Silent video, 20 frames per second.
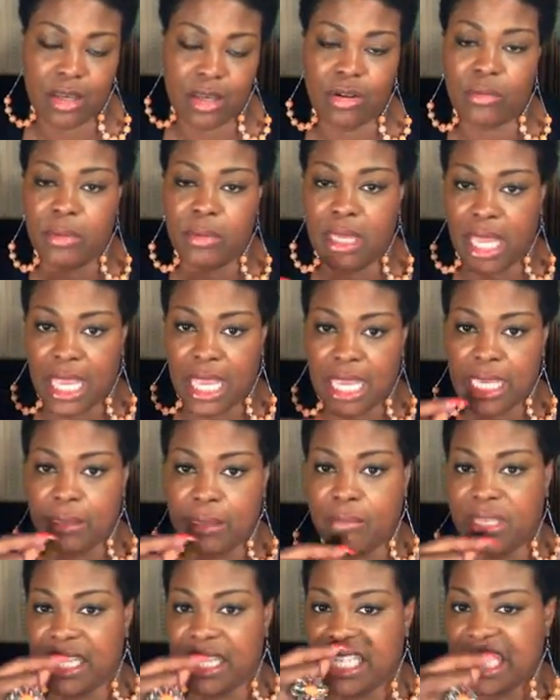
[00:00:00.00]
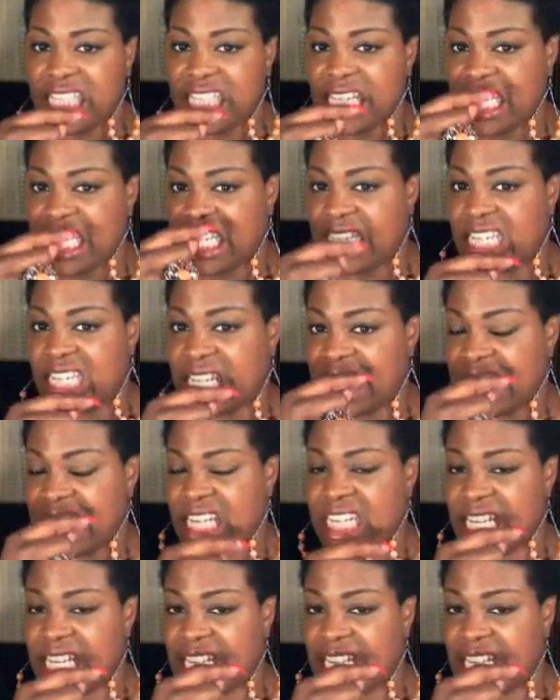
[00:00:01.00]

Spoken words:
So the A, B, C, D,